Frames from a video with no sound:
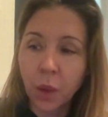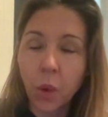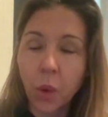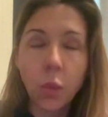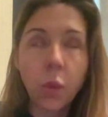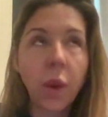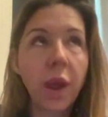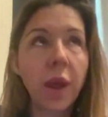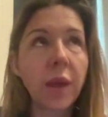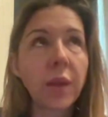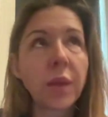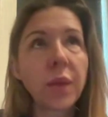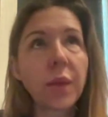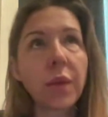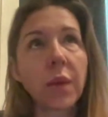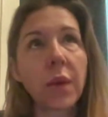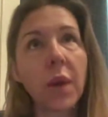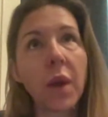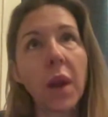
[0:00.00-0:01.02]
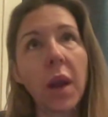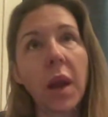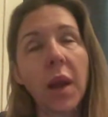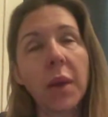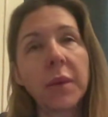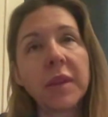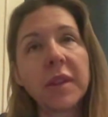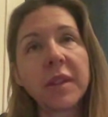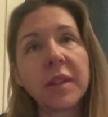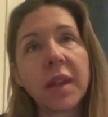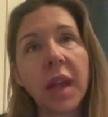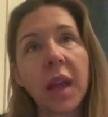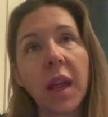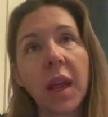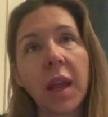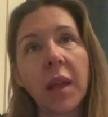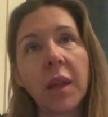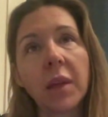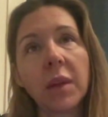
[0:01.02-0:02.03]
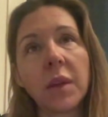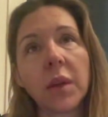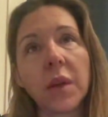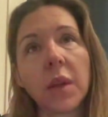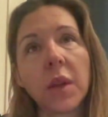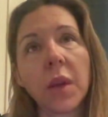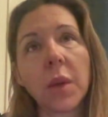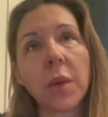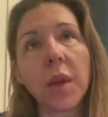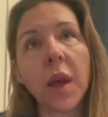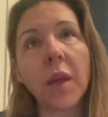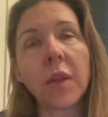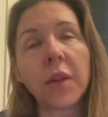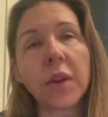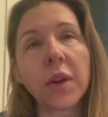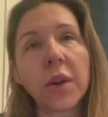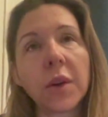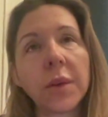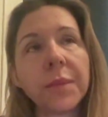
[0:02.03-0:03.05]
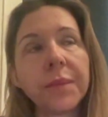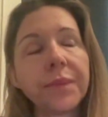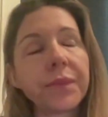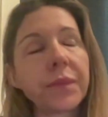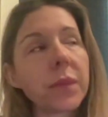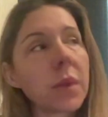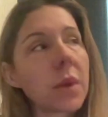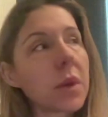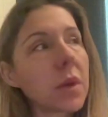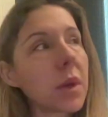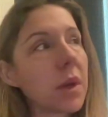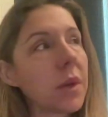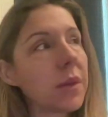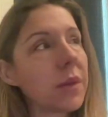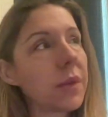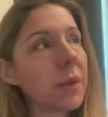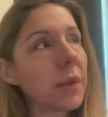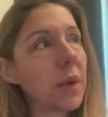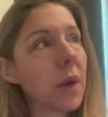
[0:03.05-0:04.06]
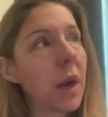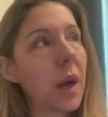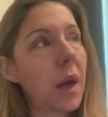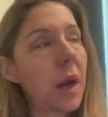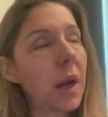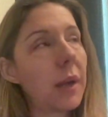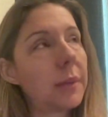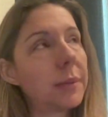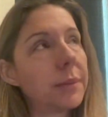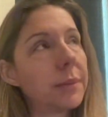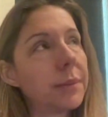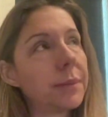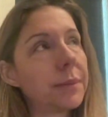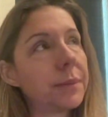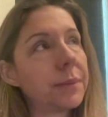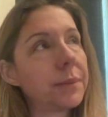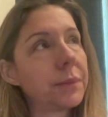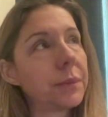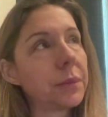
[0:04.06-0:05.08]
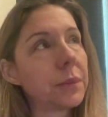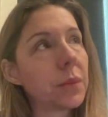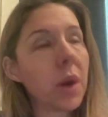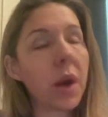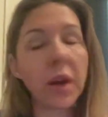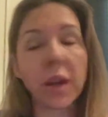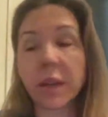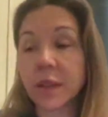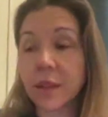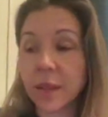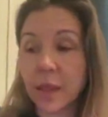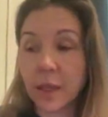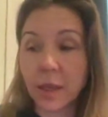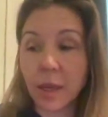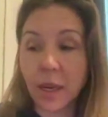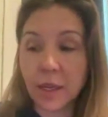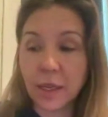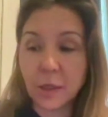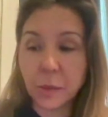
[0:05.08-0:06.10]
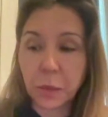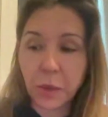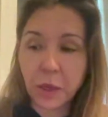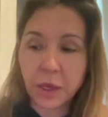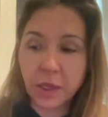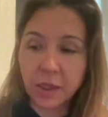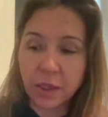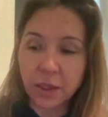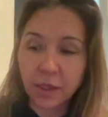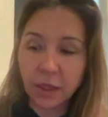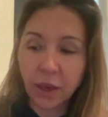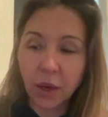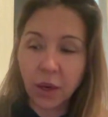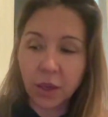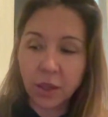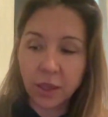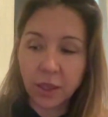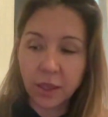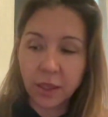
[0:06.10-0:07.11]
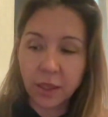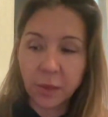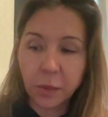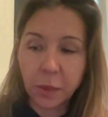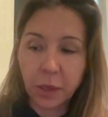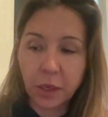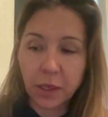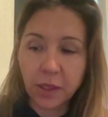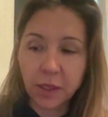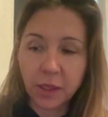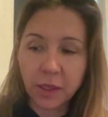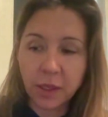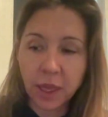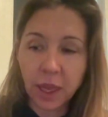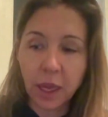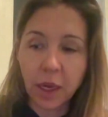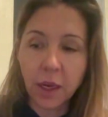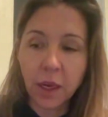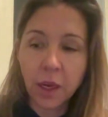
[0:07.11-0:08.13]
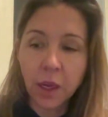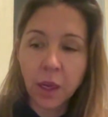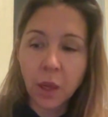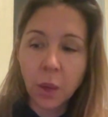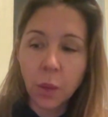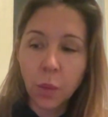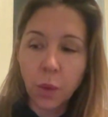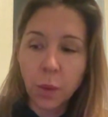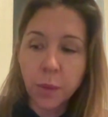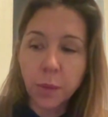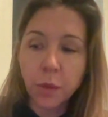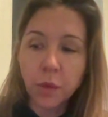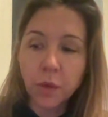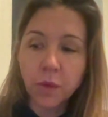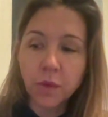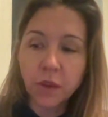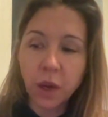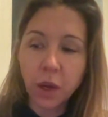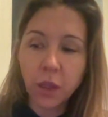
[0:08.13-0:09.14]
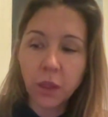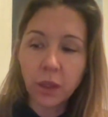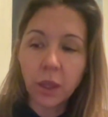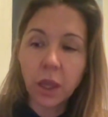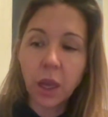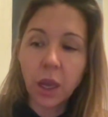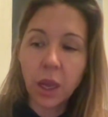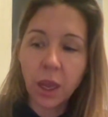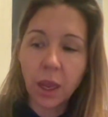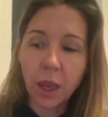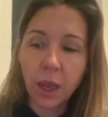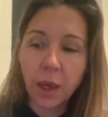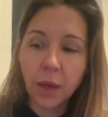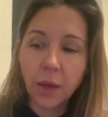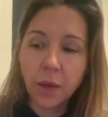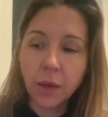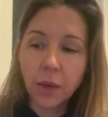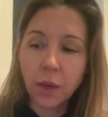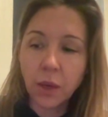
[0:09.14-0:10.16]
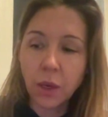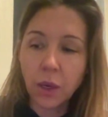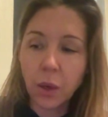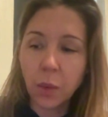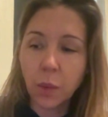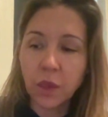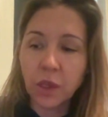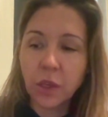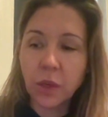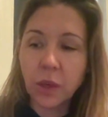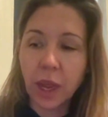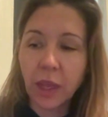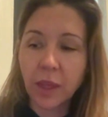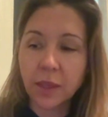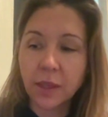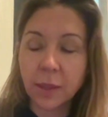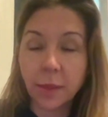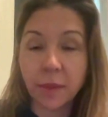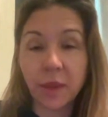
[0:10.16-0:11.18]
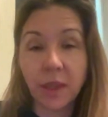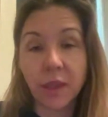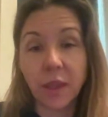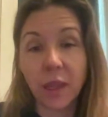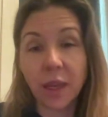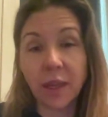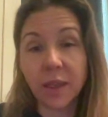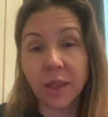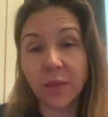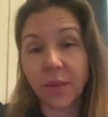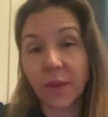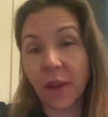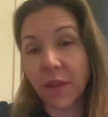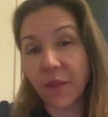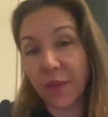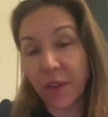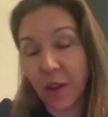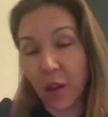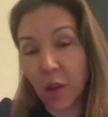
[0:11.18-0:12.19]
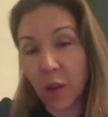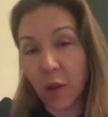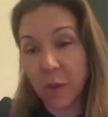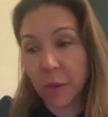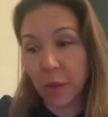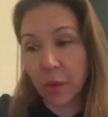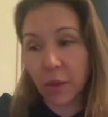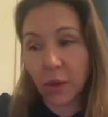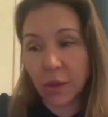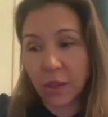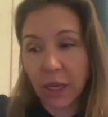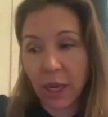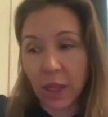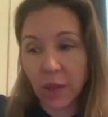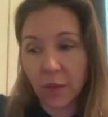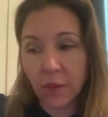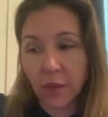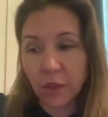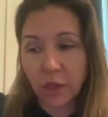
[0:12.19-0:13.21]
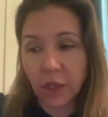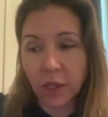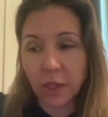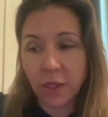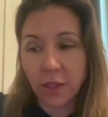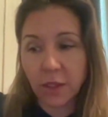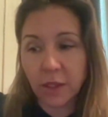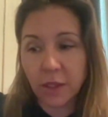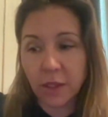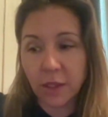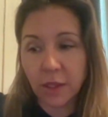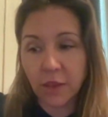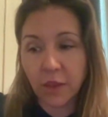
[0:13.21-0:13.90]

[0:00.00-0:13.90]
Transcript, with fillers: with, I would say, you know, with other kind of products and experiences and content experiences that were moved online. You know, when you get something like film or television, it's